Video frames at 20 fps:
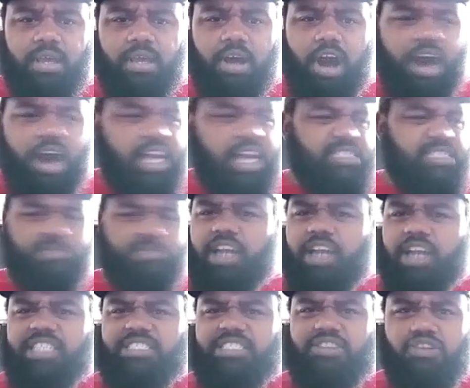All these all
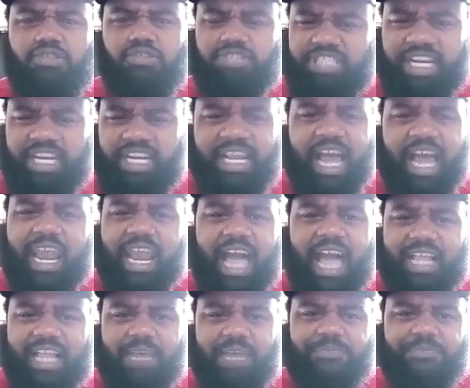these dudes, she done got
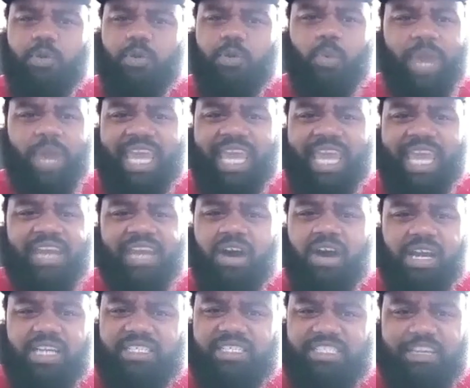locked up for weed and yeah. all
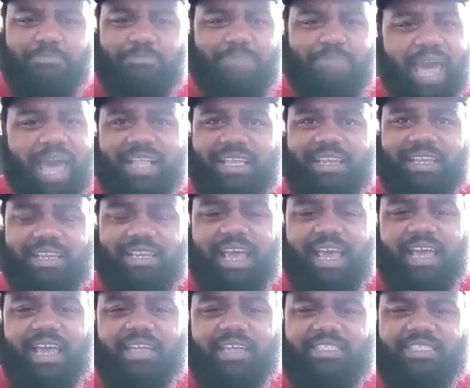this shit back in the
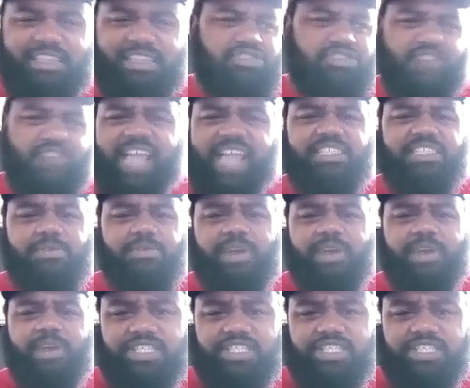day. She was crazy with
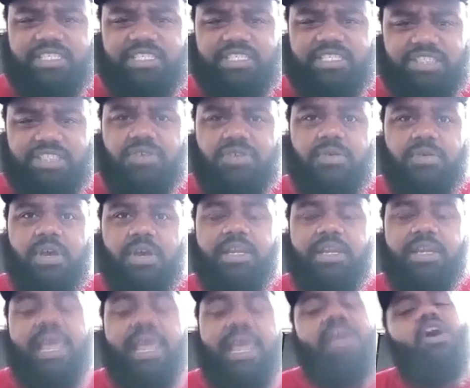her shit too.
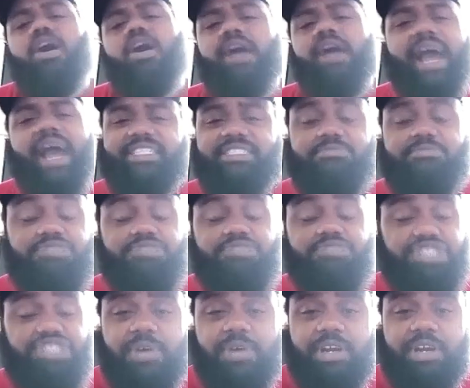They all got some
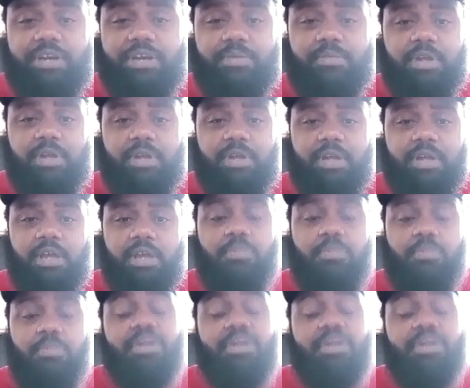shit with them. The